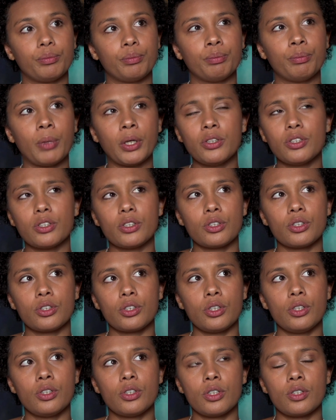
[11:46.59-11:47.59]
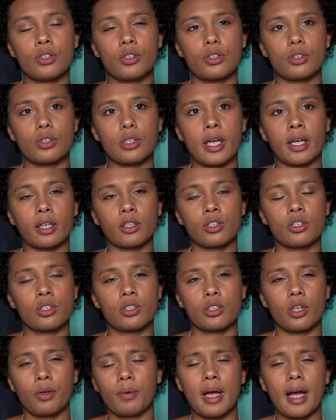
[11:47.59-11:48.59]
Most students,
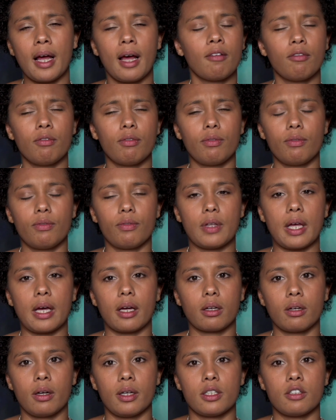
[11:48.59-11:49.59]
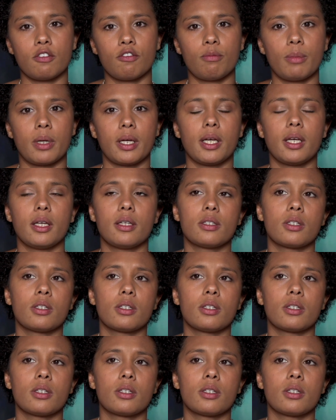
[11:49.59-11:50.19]
ex-students, don't have that kind of money.